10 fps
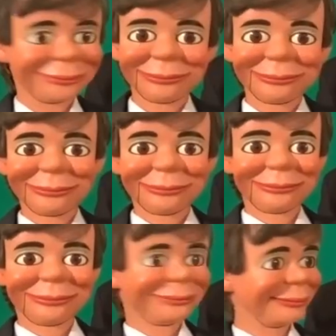
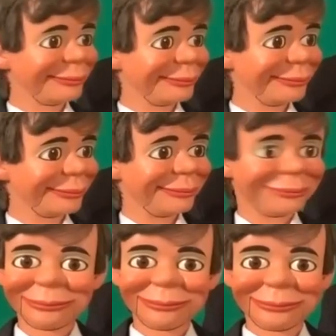
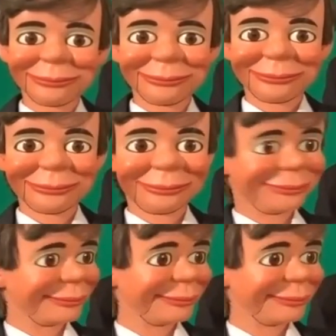This person isn't speaking.